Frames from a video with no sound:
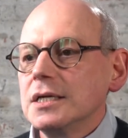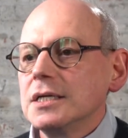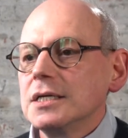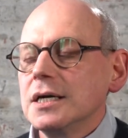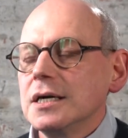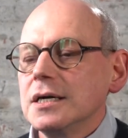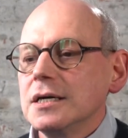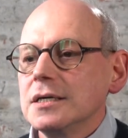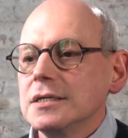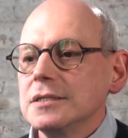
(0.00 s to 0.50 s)

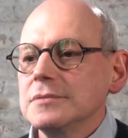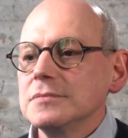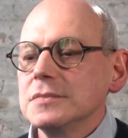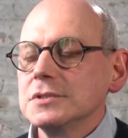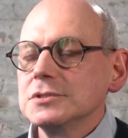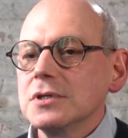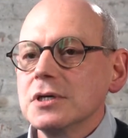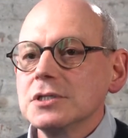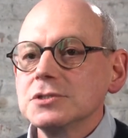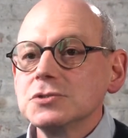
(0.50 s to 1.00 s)
So
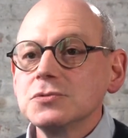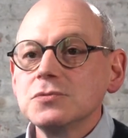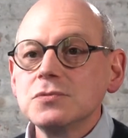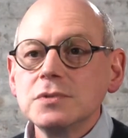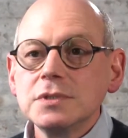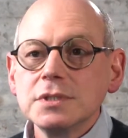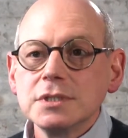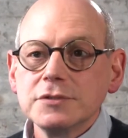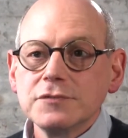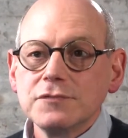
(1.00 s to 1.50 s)
I was
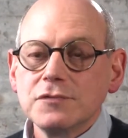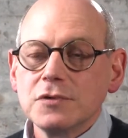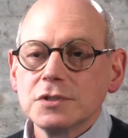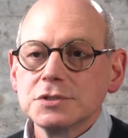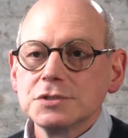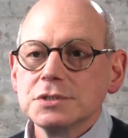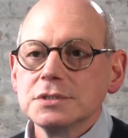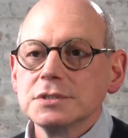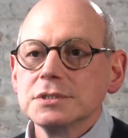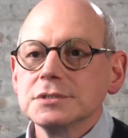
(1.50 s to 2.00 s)
really
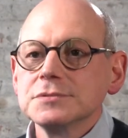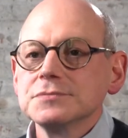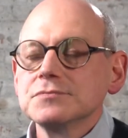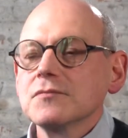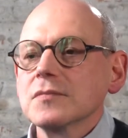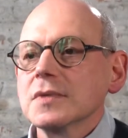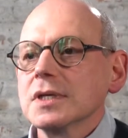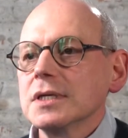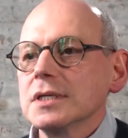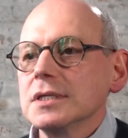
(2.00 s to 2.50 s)
fortunate
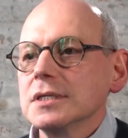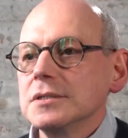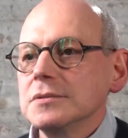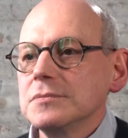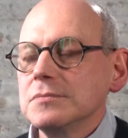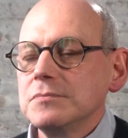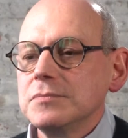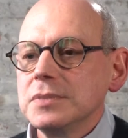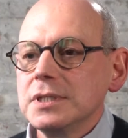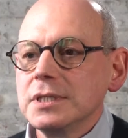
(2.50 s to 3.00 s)

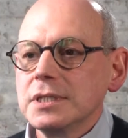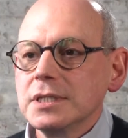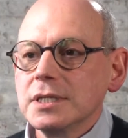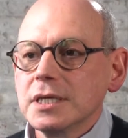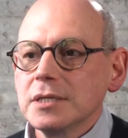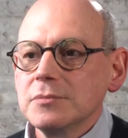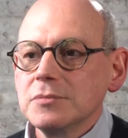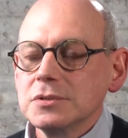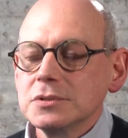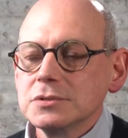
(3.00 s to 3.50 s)
in being
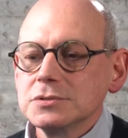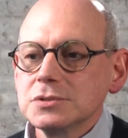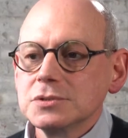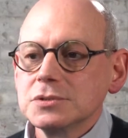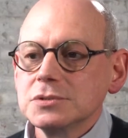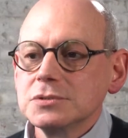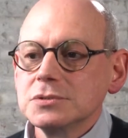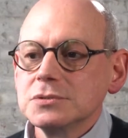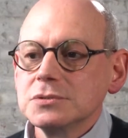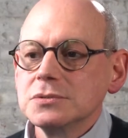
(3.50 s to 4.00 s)
able
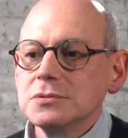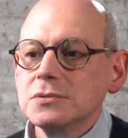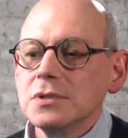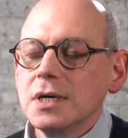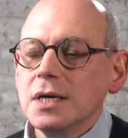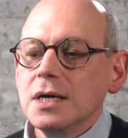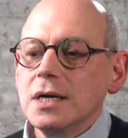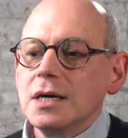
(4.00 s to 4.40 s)
to